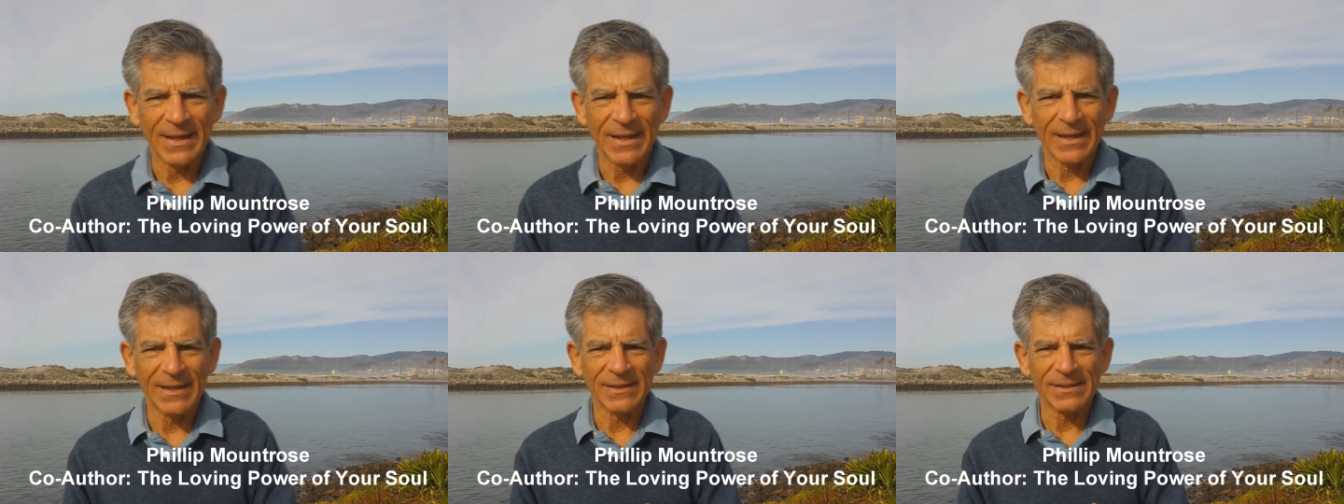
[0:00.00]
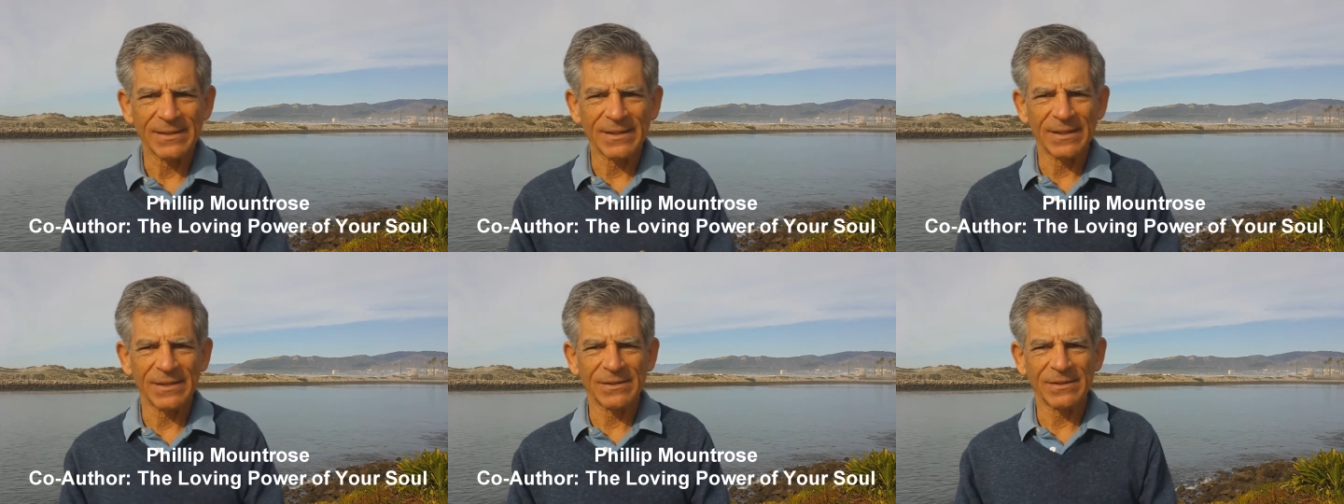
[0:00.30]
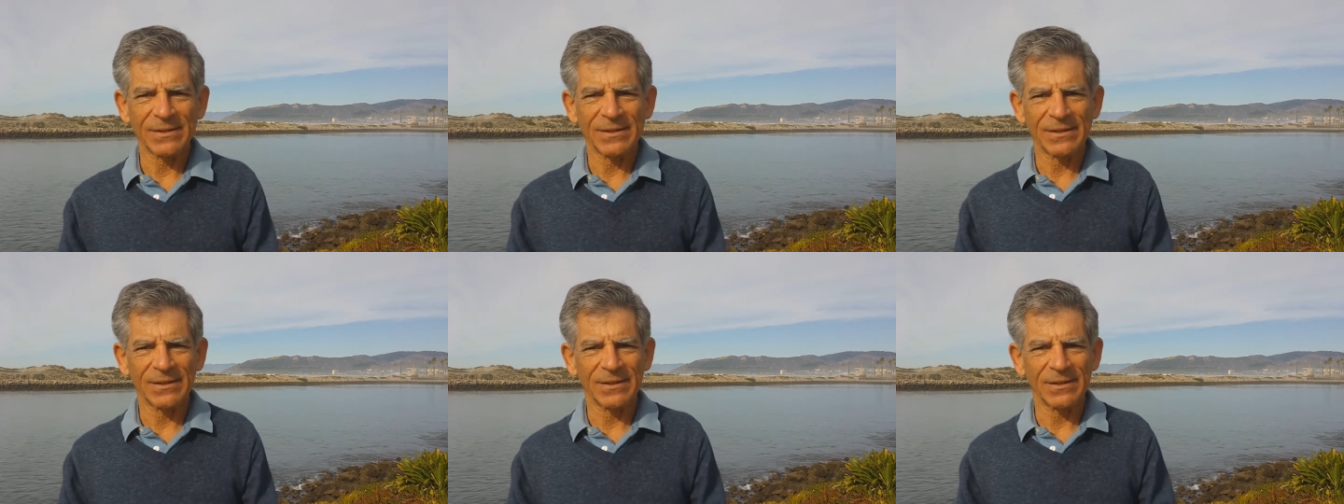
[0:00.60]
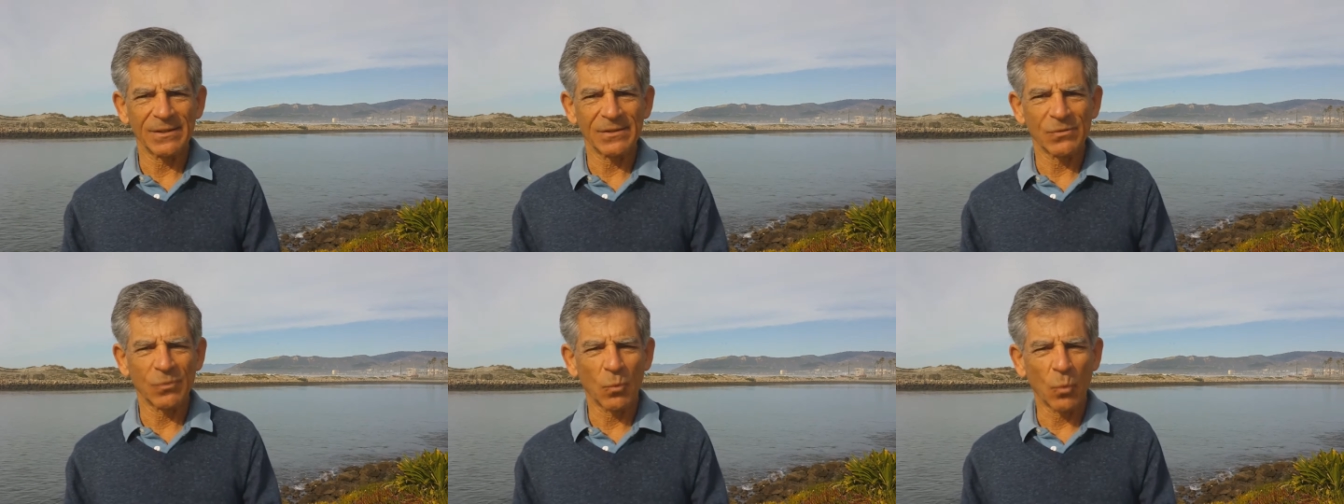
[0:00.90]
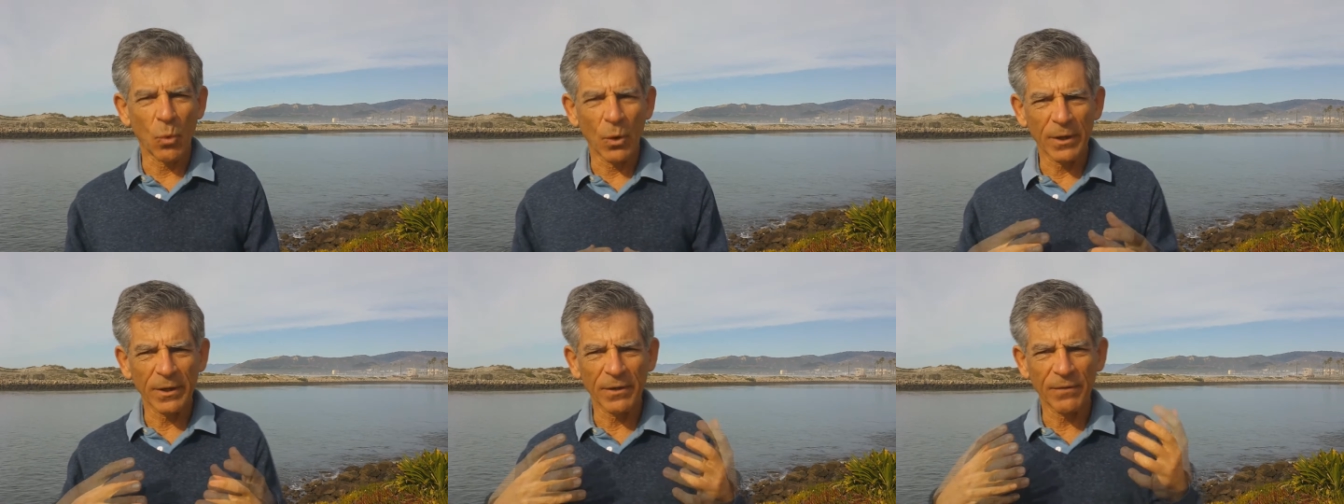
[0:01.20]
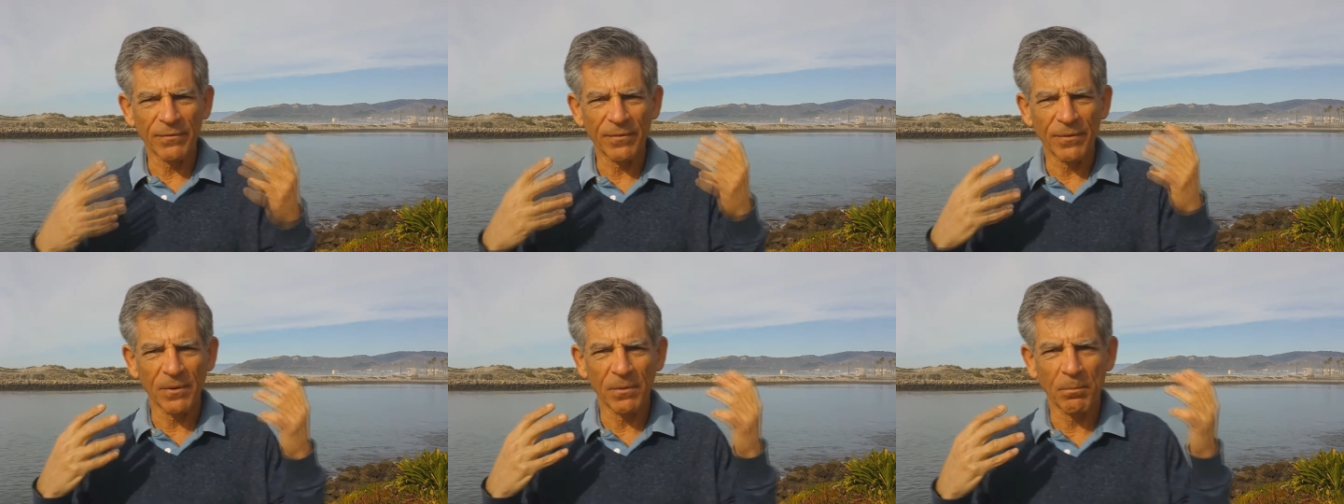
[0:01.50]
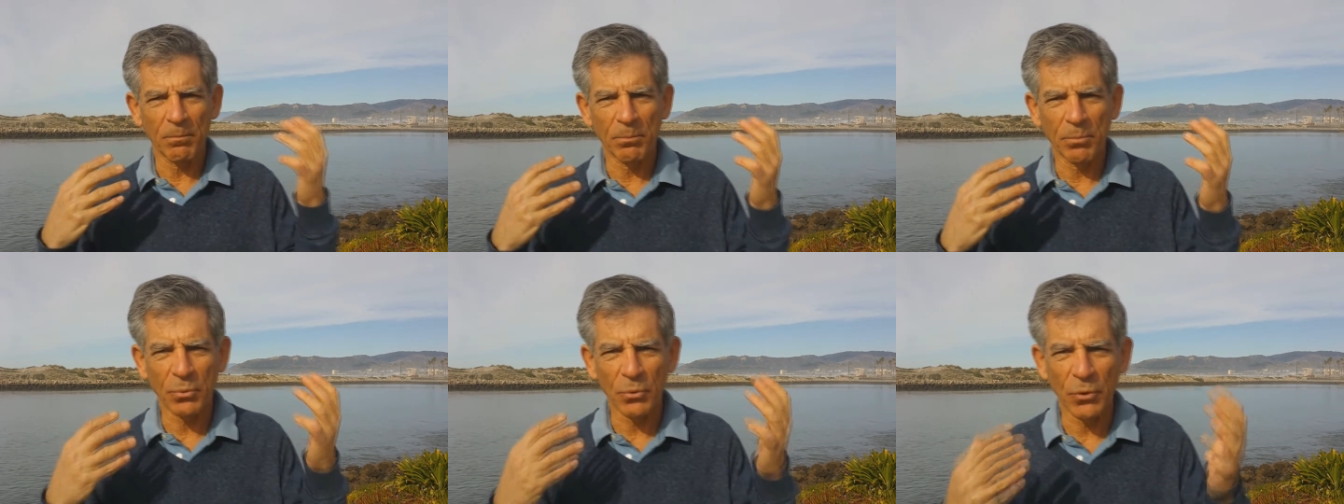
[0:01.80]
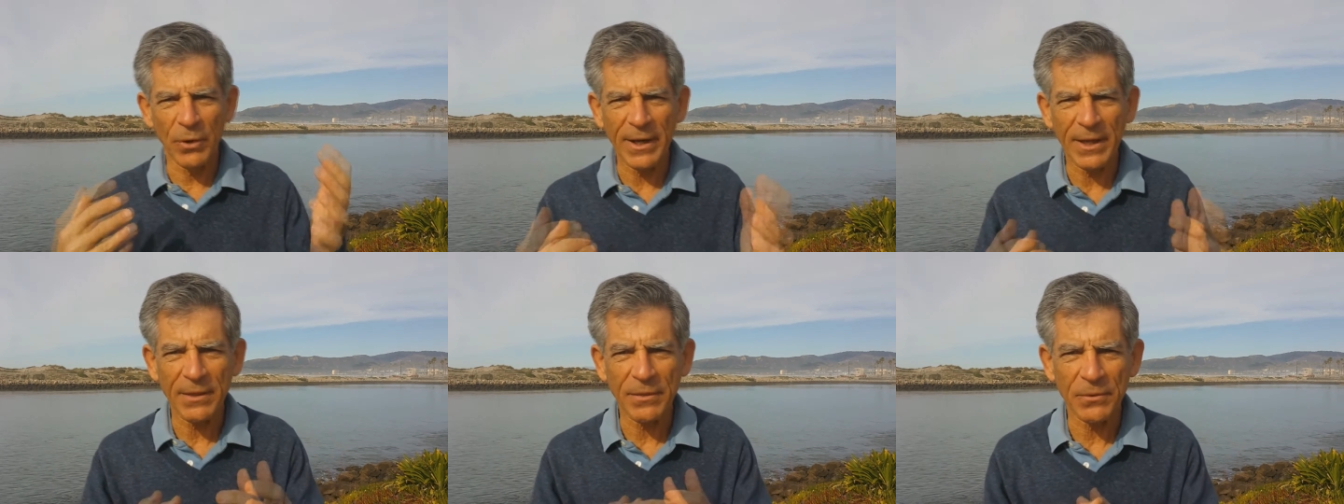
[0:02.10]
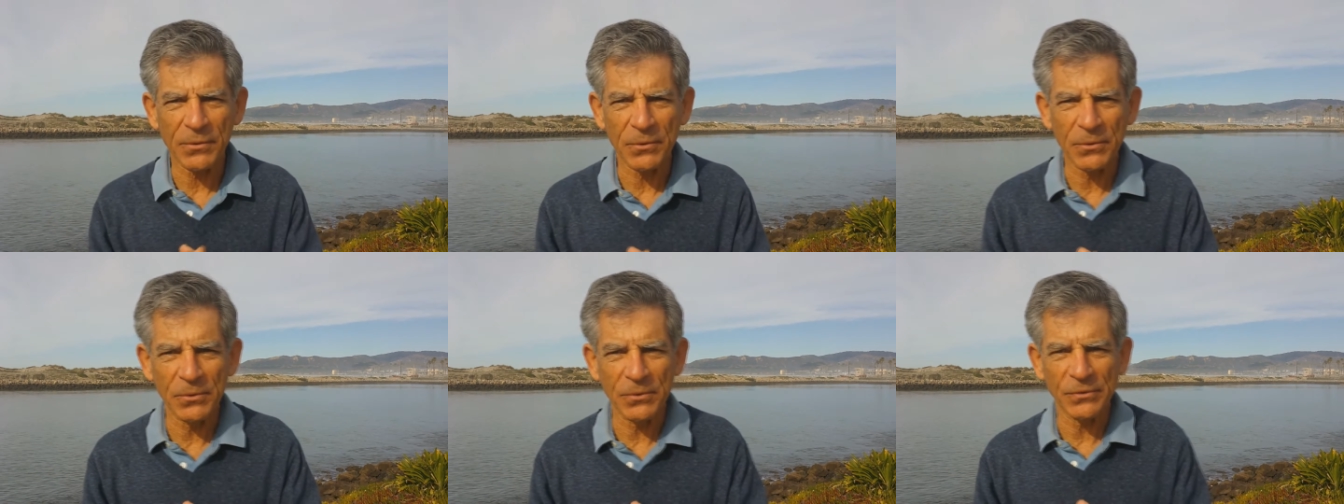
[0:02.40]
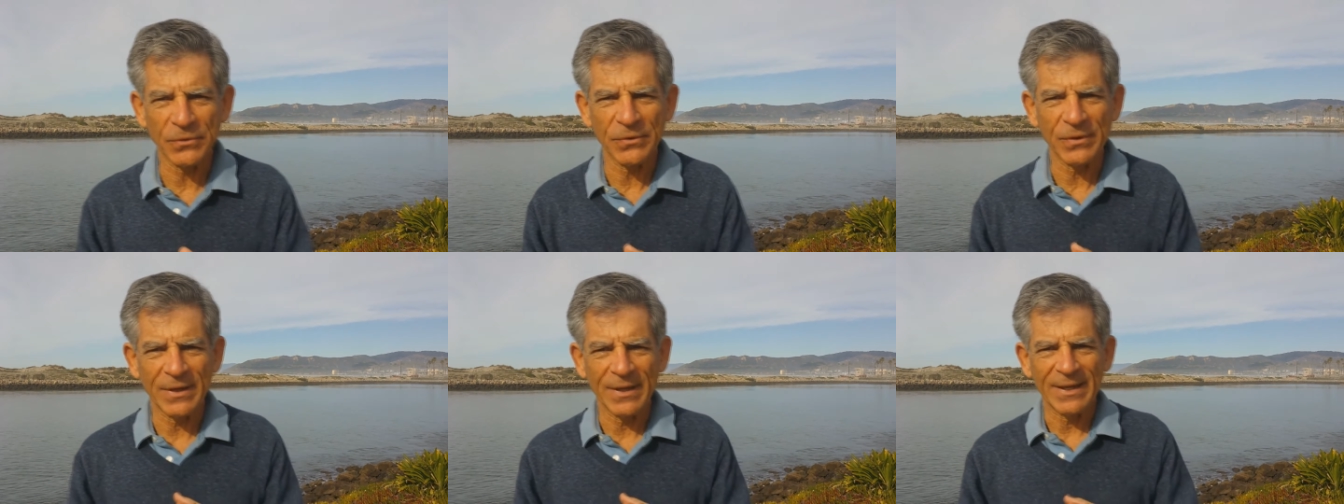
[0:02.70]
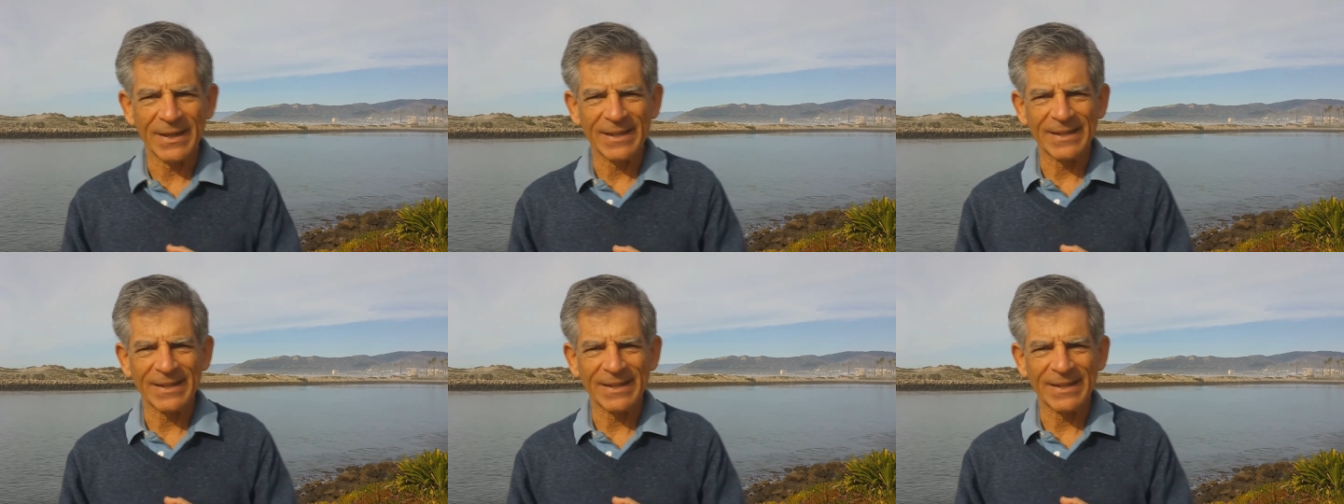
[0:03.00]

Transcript: is this, this wonderful breakthroughs